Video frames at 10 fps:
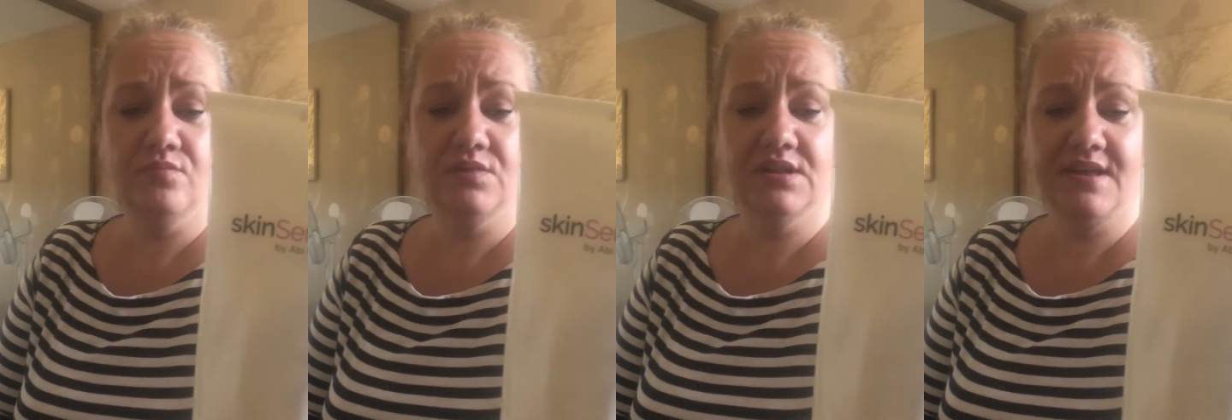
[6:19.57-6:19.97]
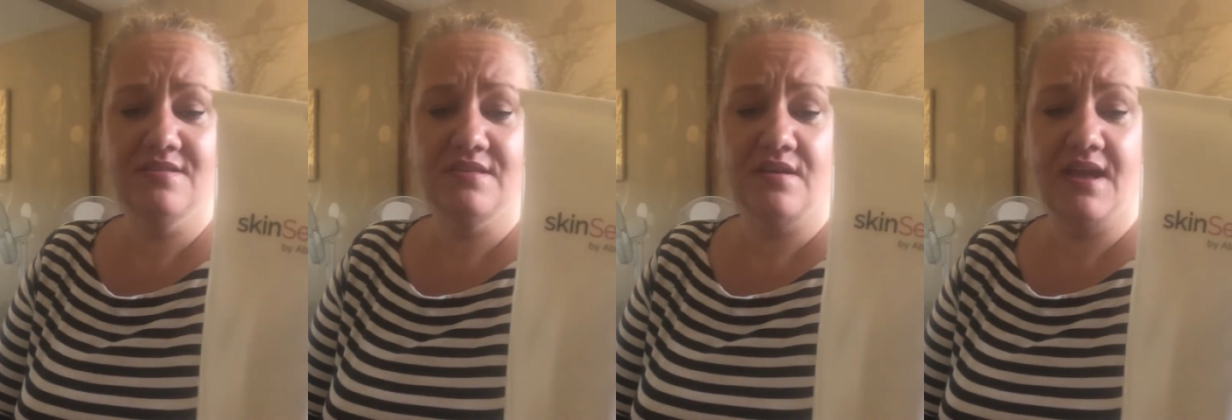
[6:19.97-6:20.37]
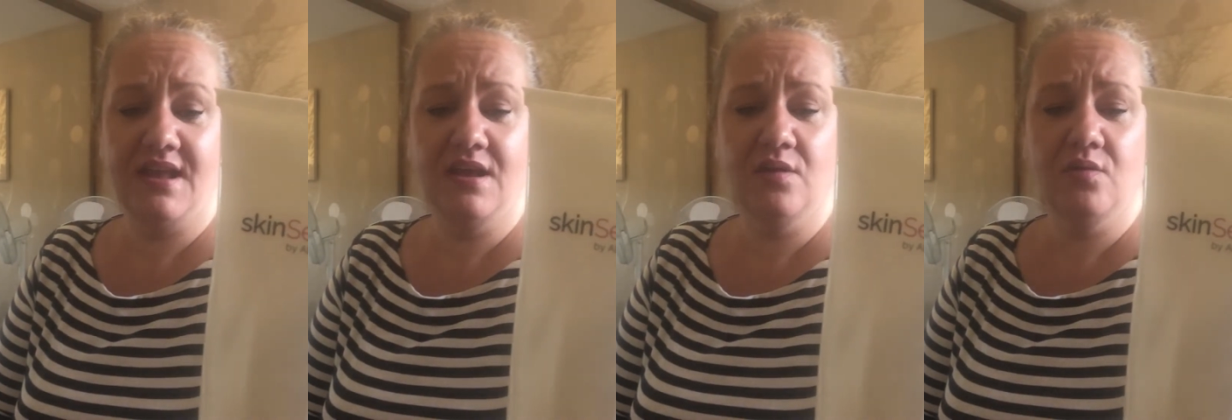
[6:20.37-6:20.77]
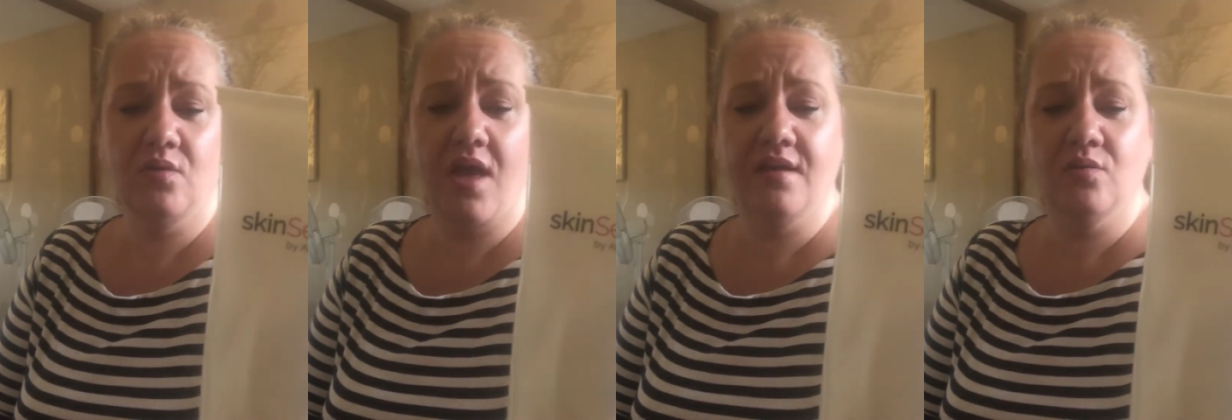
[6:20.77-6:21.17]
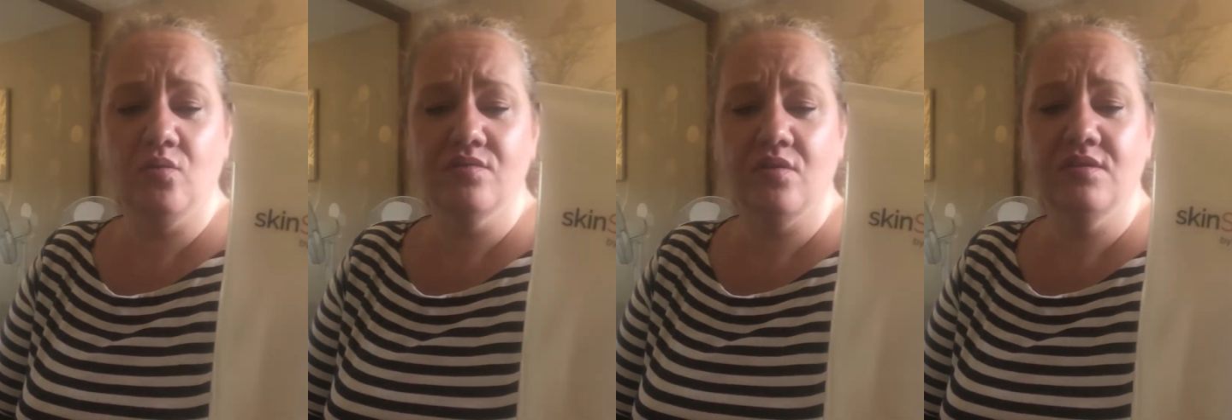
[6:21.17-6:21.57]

cleanser, and it goes on,